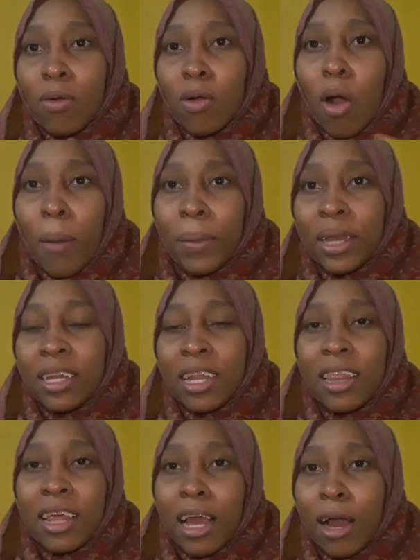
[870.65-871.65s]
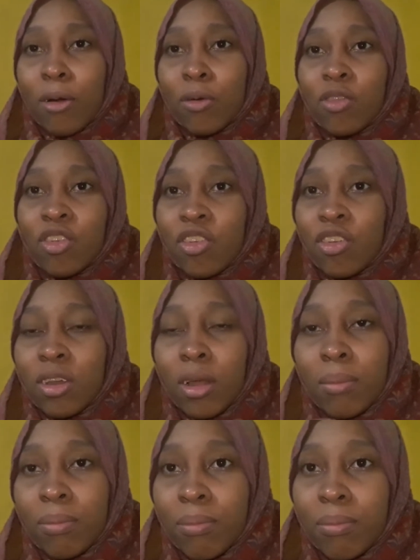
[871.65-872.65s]
comment there, or just
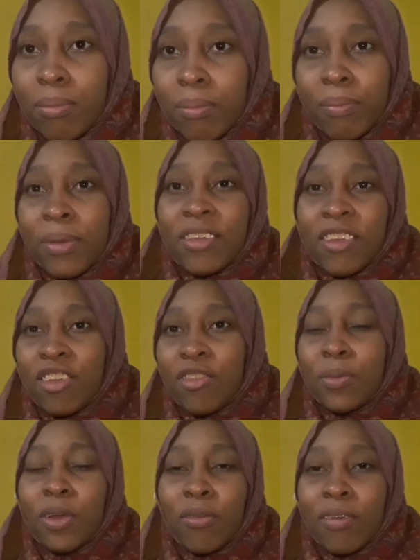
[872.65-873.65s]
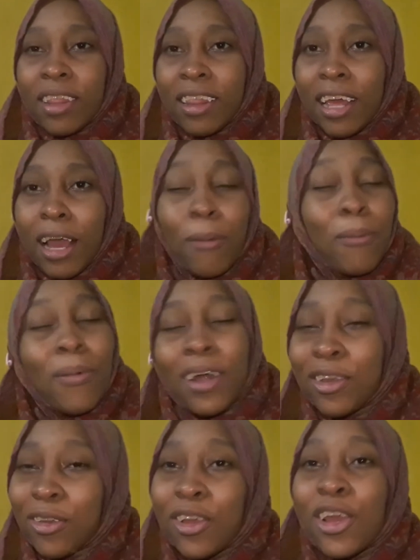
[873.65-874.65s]
message me over there
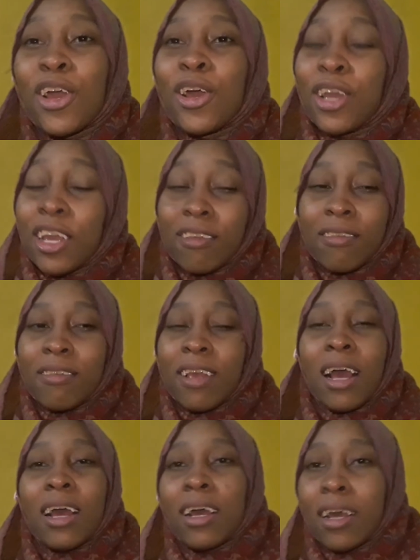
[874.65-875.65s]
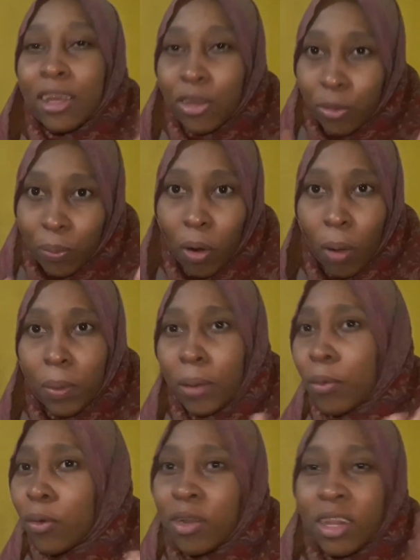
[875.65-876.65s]
what is your
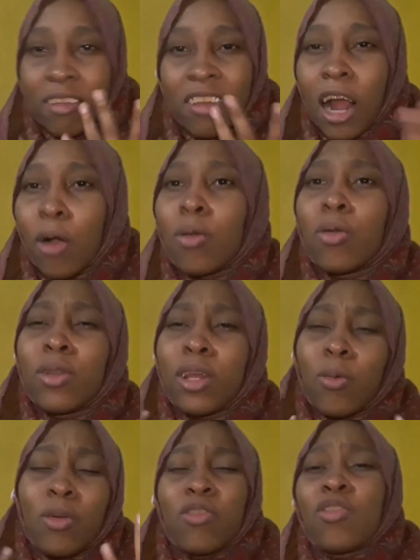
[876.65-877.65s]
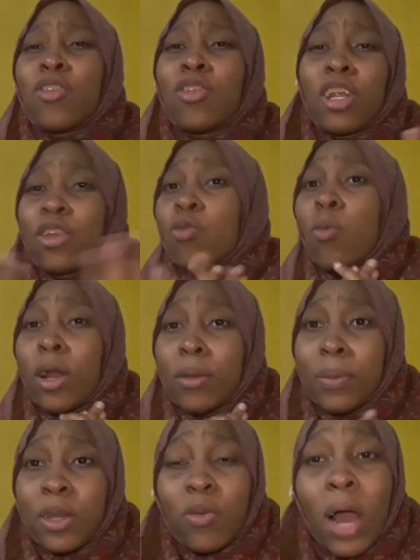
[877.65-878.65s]
problem, or the struggle, or the question that you want
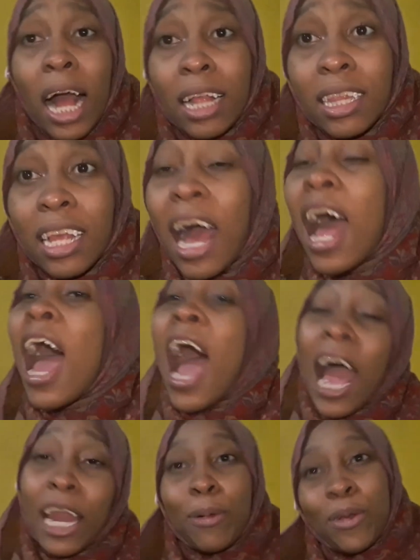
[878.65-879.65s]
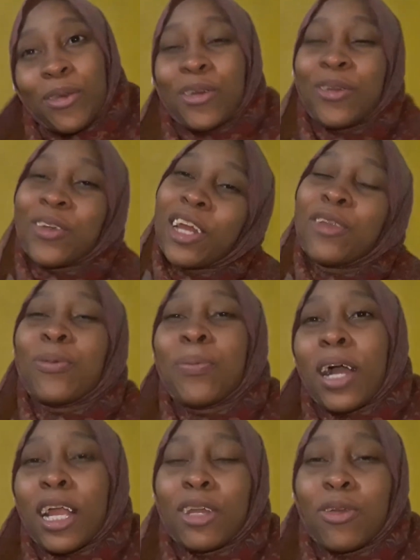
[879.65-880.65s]
me to answer, and I will sure to get you
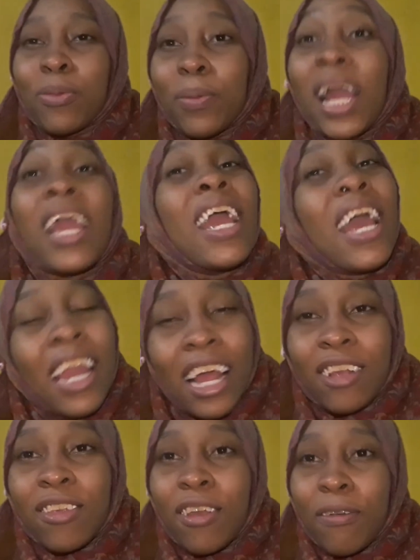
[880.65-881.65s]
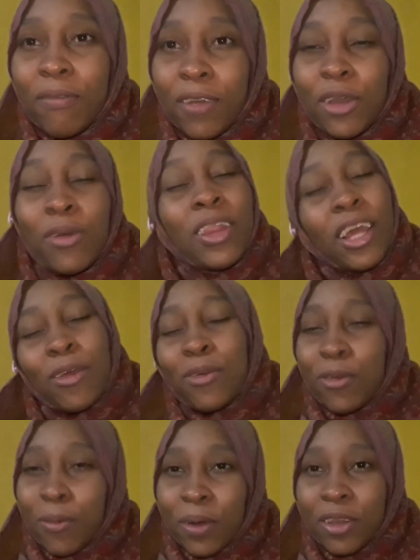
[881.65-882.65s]
back into my next video. Thank you
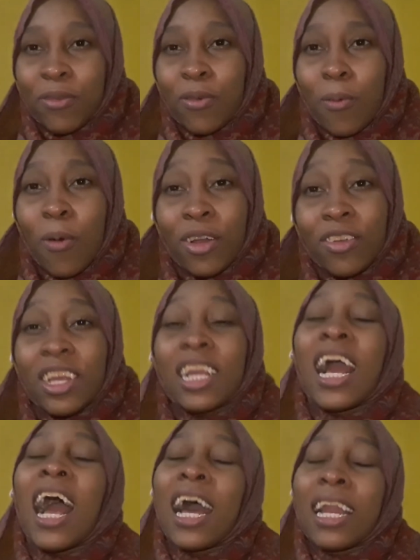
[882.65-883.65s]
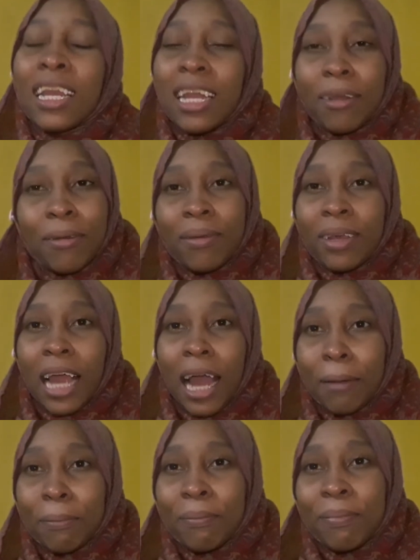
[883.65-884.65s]
so much for watching, and
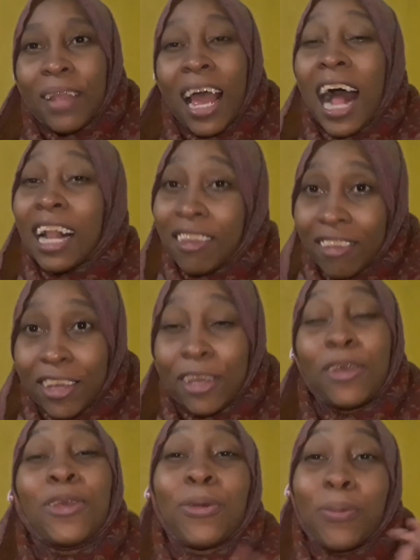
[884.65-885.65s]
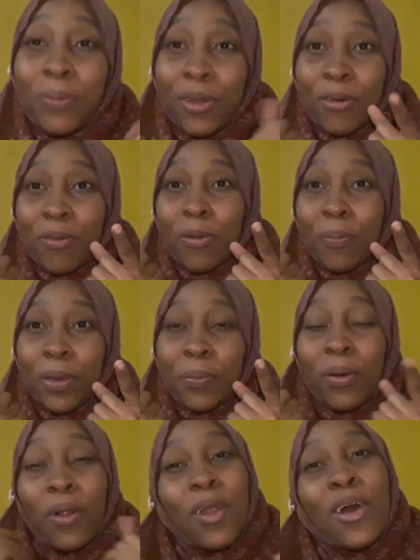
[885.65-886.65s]
yeah, I'll see you beautiful
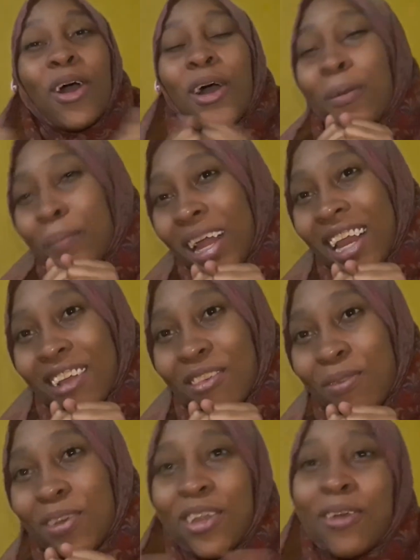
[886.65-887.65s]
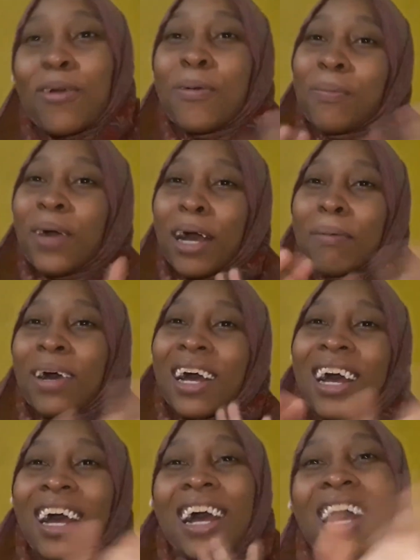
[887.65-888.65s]
people on my next video. Bye
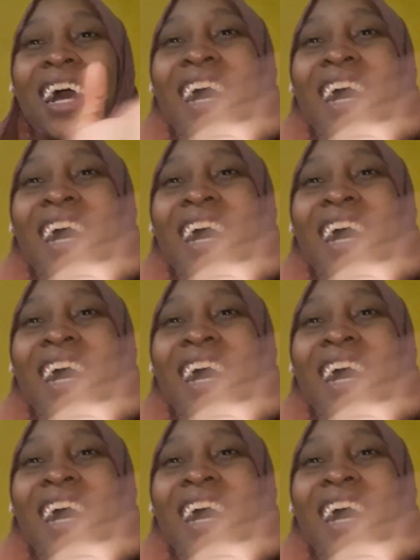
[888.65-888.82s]
bye.